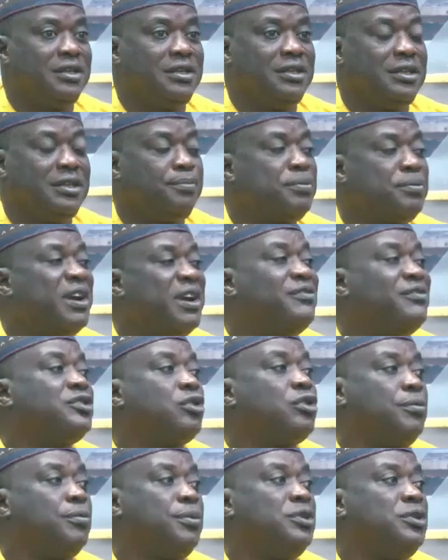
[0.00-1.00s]
private
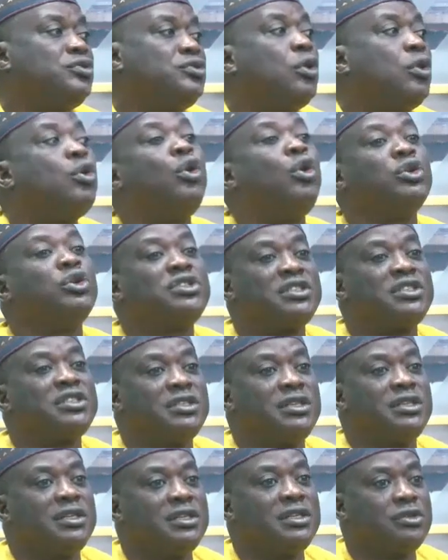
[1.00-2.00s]
operator causes
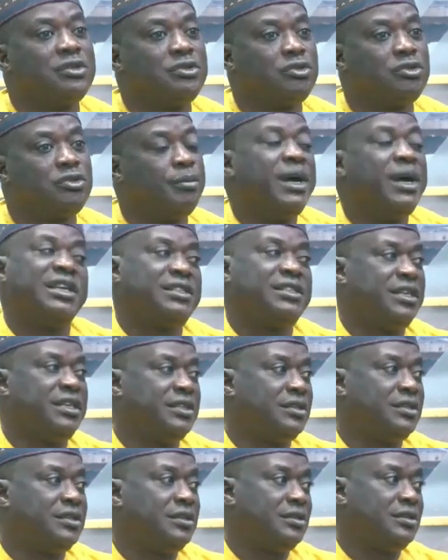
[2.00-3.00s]
some accident.
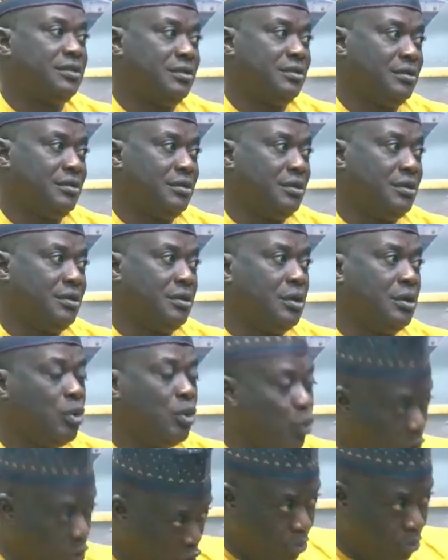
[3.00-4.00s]

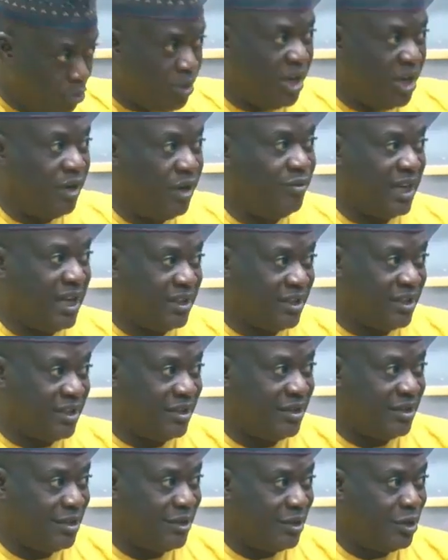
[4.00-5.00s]
We all believe that.
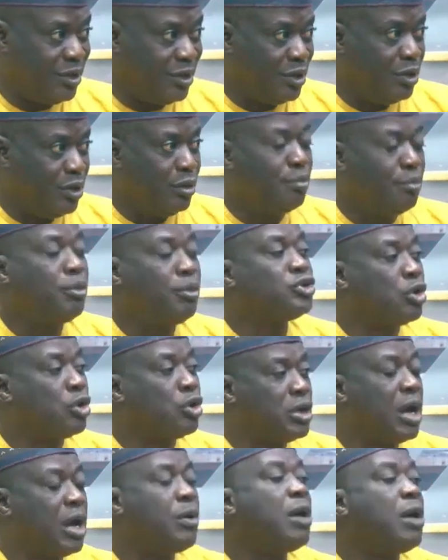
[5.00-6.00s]
But on
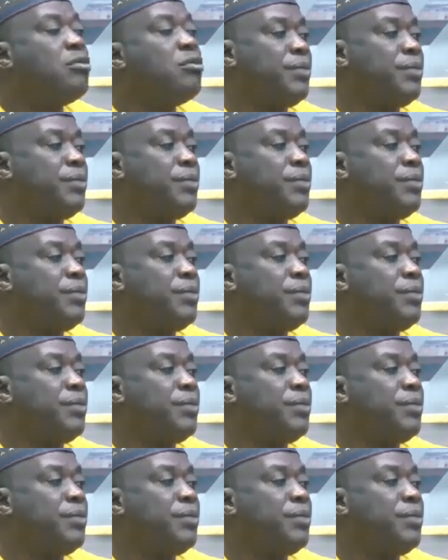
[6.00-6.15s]
our own